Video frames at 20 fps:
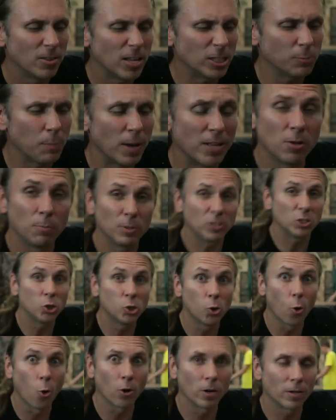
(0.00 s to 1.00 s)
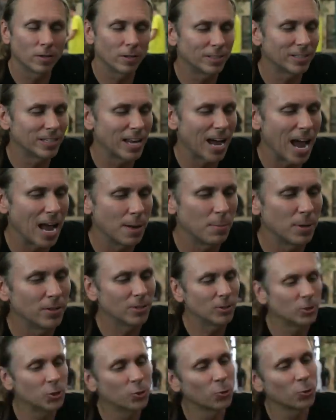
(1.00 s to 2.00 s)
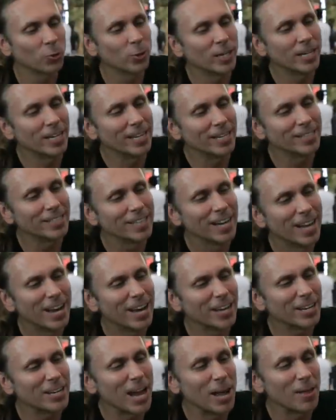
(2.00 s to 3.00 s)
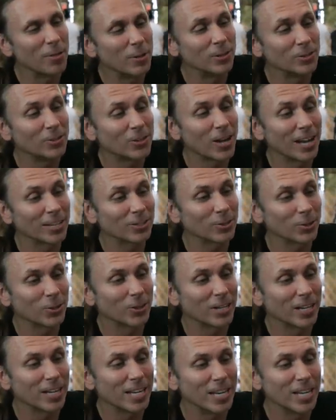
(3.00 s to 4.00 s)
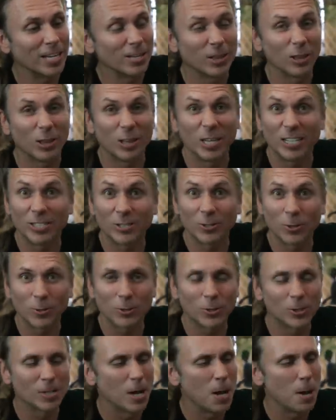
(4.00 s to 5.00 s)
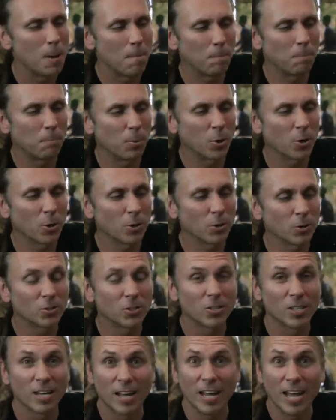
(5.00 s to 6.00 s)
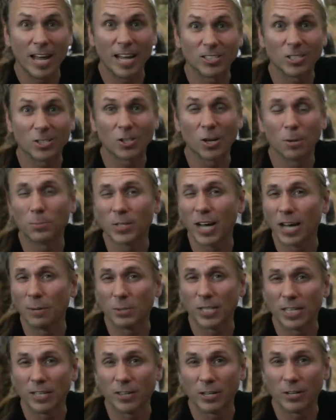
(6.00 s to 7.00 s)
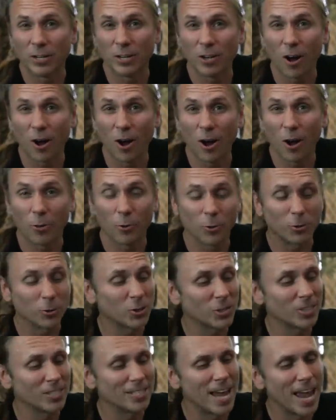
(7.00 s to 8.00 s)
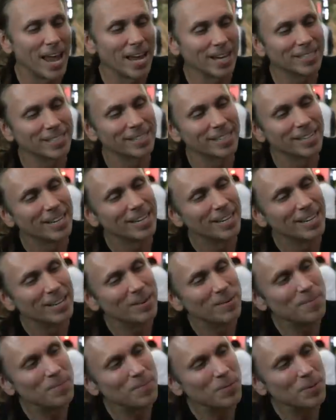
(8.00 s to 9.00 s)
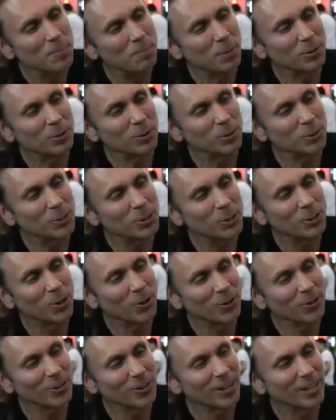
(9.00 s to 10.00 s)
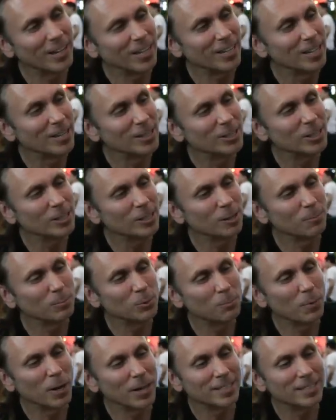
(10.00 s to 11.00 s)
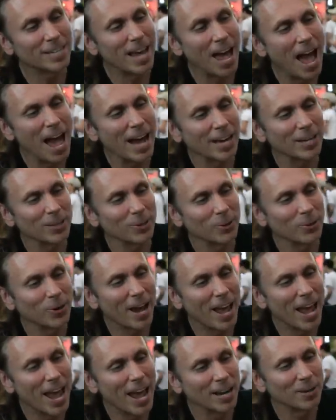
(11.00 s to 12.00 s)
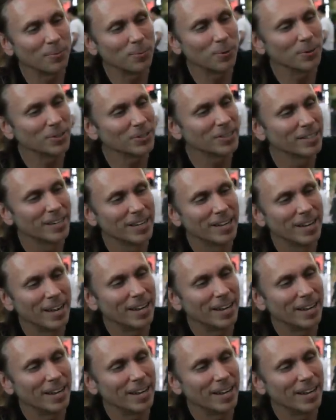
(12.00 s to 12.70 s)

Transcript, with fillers: They spend the majority of the time in the trees. Again, these guys are gonna eat lizards, birds, and sometimes even other snakes. But there's certainly some spectacular animals.